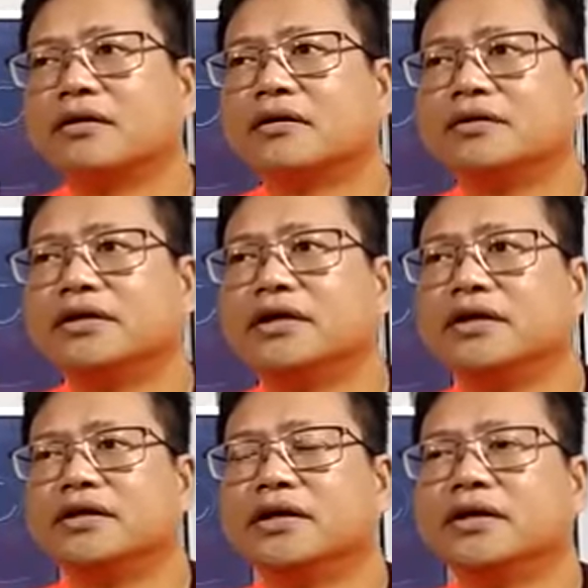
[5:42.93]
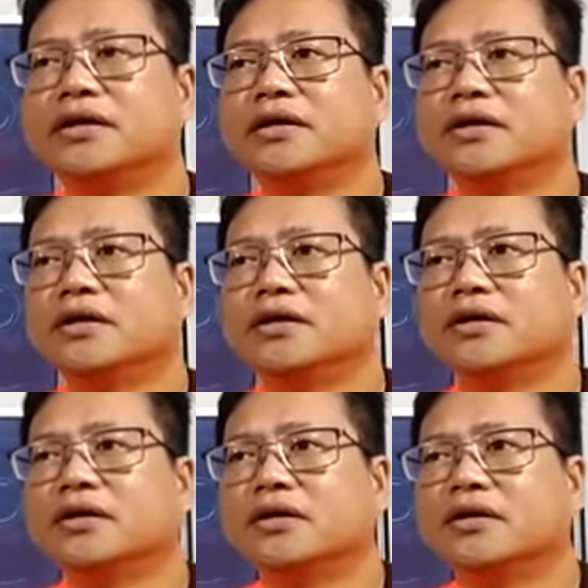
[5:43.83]
the
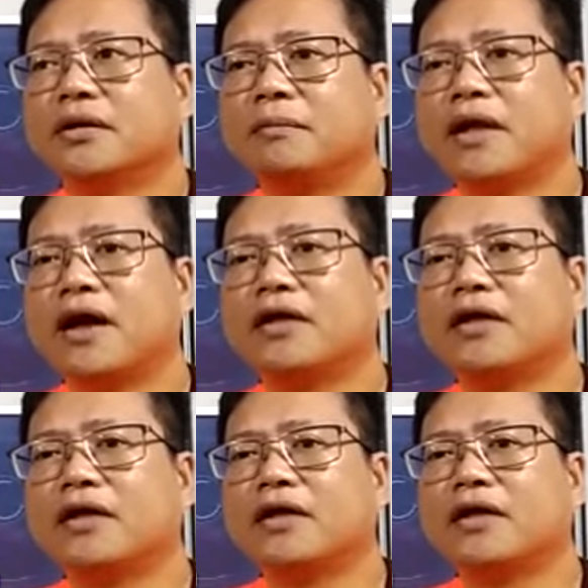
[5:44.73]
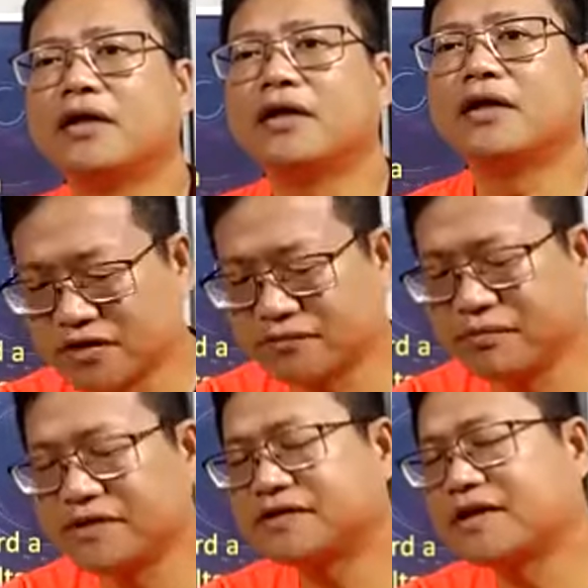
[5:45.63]
blood of Christ was being
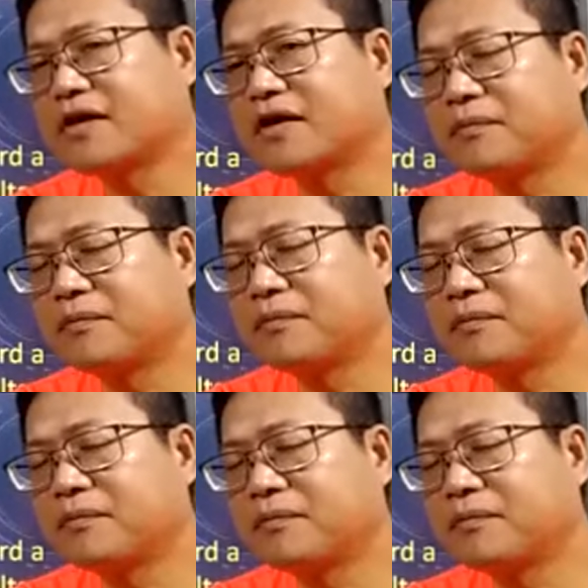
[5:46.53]
sacrificed